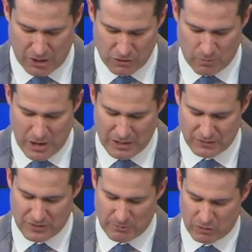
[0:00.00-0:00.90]
at
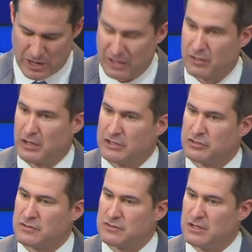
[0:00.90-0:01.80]
undermining democratic
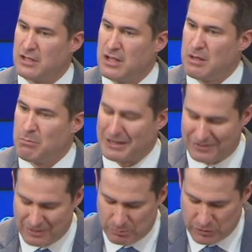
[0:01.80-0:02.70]
elections,
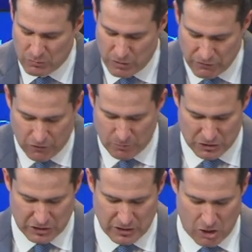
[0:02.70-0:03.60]
by simply
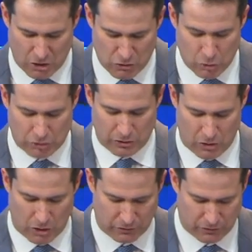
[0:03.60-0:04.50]
refurbishing our
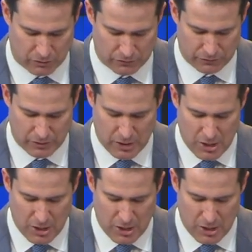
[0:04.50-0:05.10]
nuclear arsenal.